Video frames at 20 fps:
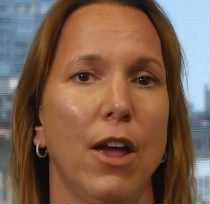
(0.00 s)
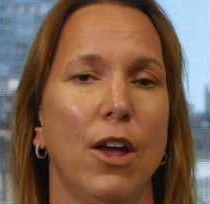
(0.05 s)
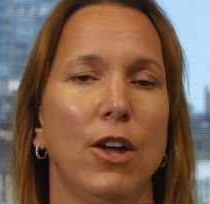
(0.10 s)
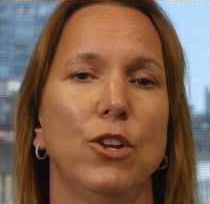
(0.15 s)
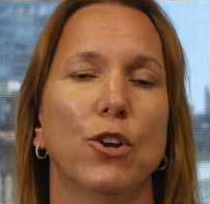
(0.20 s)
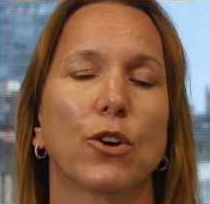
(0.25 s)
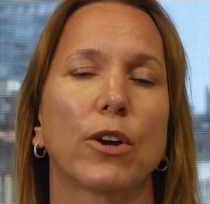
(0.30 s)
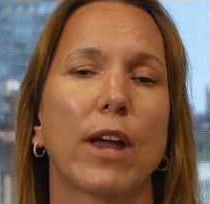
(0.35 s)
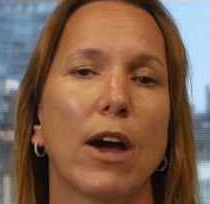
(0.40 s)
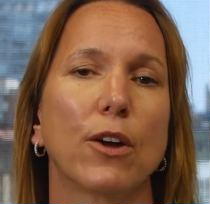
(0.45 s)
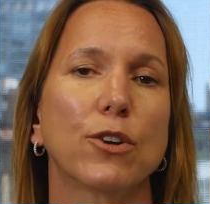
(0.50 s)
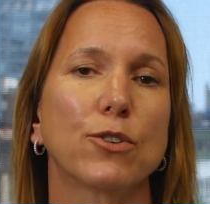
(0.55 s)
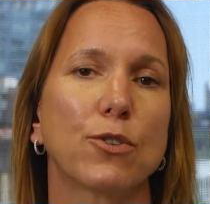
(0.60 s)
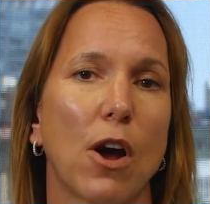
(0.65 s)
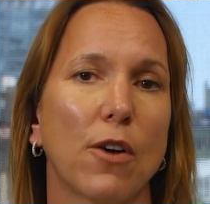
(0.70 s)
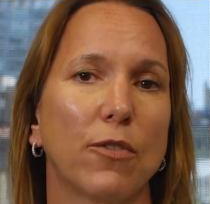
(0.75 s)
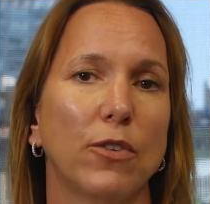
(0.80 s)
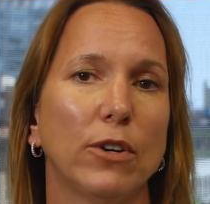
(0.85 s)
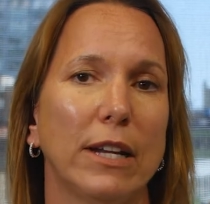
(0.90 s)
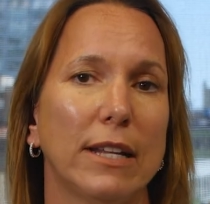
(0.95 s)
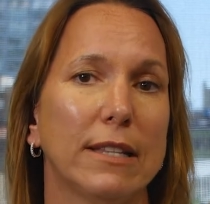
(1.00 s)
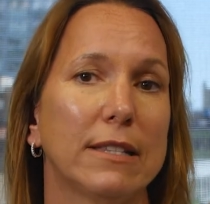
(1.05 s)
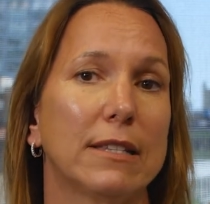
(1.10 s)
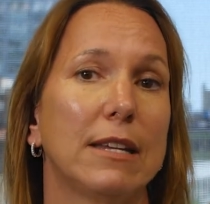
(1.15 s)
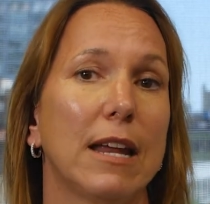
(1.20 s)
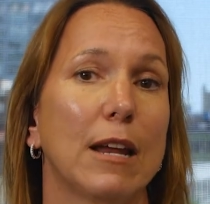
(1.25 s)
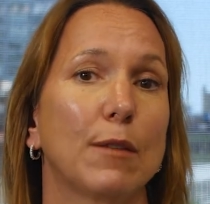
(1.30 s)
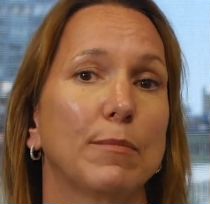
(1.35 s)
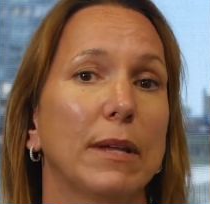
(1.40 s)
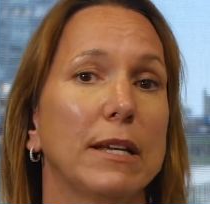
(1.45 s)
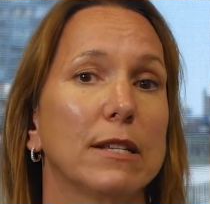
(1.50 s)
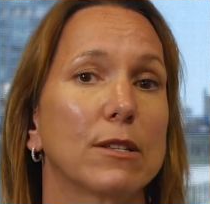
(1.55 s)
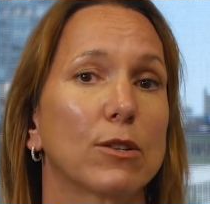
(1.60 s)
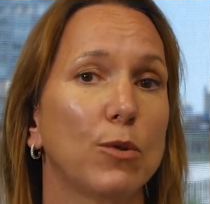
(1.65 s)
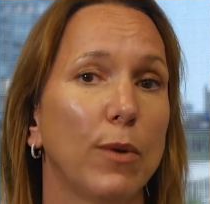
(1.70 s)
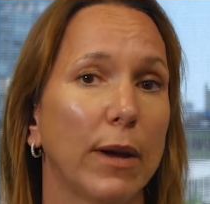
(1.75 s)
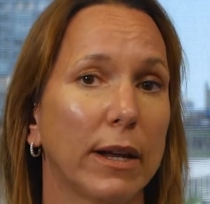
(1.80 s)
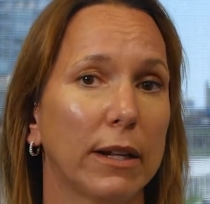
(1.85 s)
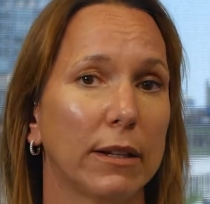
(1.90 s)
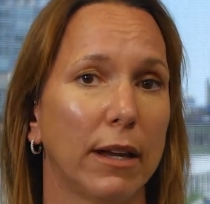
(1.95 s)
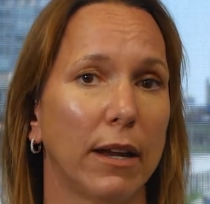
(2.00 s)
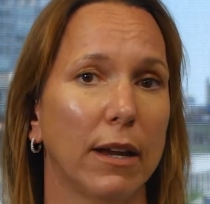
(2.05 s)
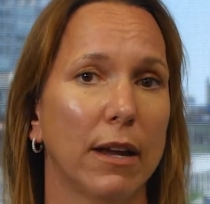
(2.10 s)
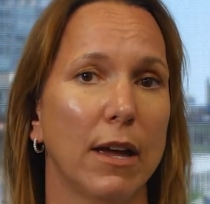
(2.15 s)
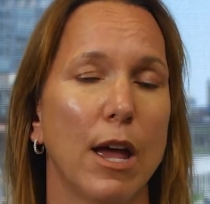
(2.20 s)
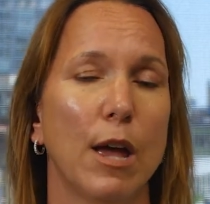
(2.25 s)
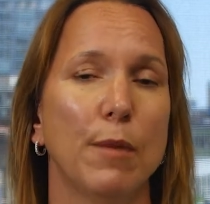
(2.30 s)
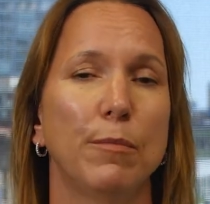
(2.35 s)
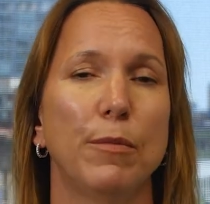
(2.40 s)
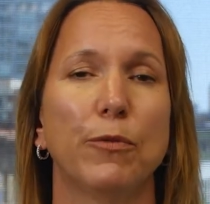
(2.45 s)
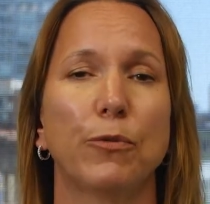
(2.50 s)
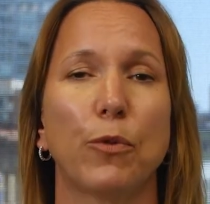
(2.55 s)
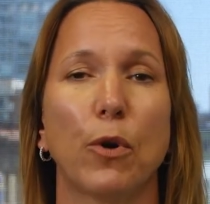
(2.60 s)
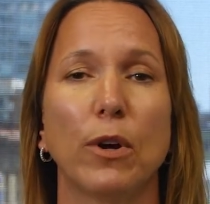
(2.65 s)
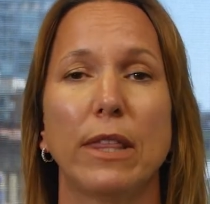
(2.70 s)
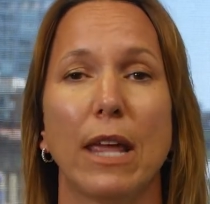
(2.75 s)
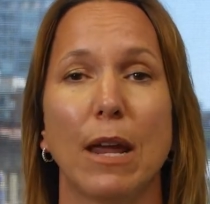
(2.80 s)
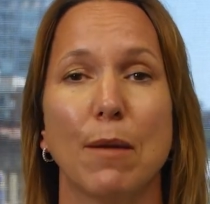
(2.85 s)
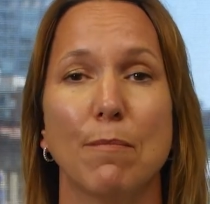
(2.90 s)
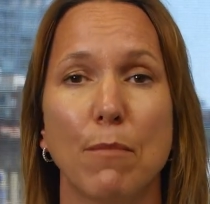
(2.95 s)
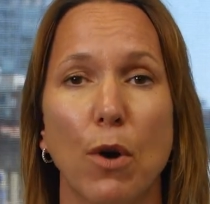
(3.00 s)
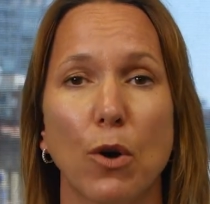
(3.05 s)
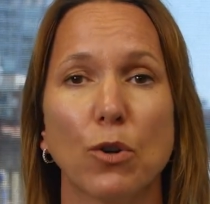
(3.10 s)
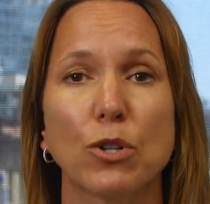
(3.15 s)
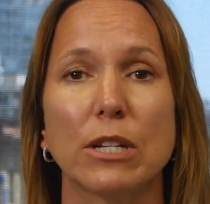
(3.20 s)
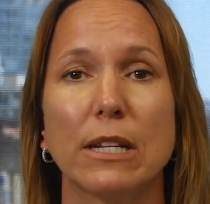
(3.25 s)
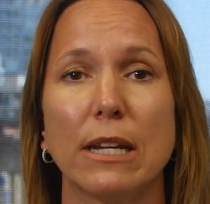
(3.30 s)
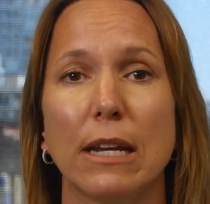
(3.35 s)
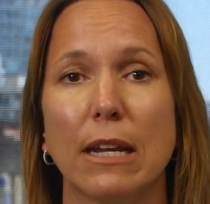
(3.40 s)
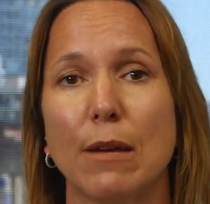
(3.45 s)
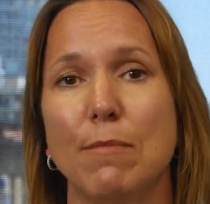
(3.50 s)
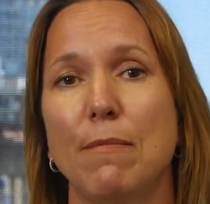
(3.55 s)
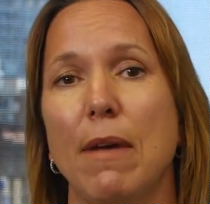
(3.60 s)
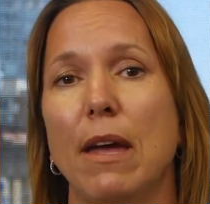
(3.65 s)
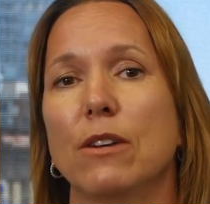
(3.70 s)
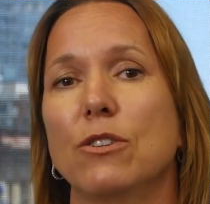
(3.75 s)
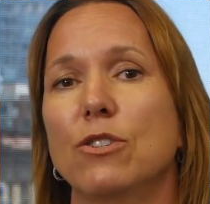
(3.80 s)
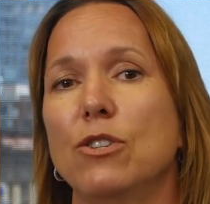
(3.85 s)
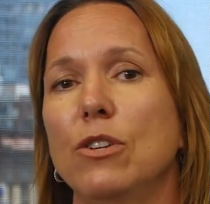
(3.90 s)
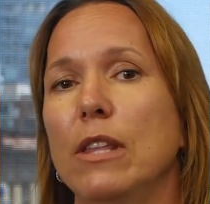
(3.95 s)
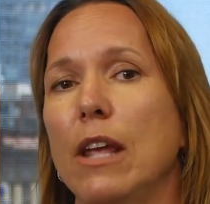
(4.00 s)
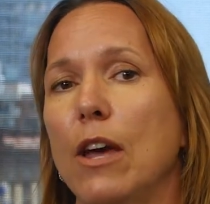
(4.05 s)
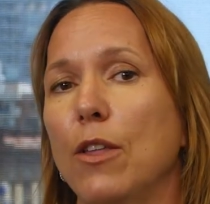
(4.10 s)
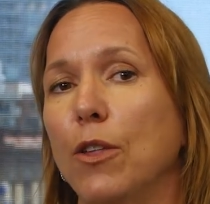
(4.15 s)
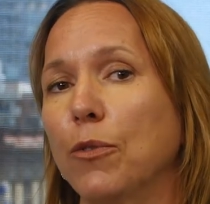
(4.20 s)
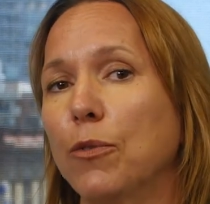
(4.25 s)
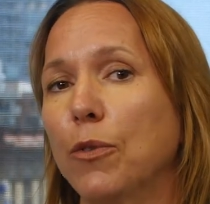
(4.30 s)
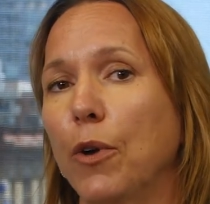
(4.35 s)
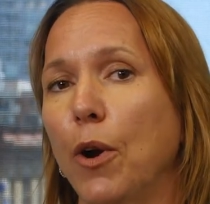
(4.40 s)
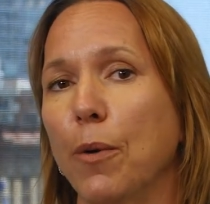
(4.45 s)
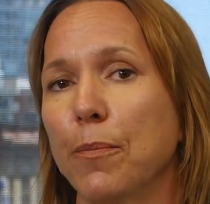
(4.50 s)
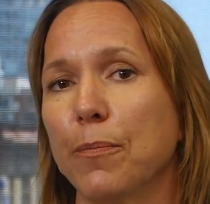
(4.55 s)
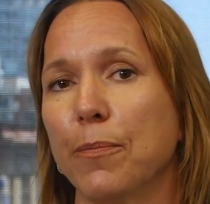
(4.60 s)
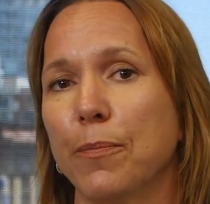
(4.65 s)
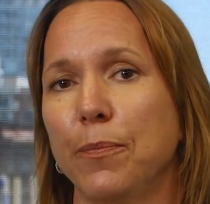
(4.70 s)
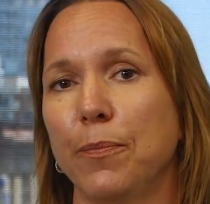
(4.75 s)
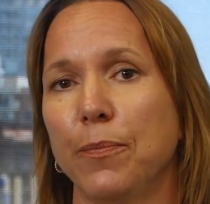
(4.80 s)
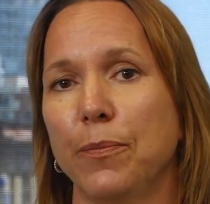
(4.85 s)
Your counteroffer needs to take place quickly before they emotionally commit to the other firm.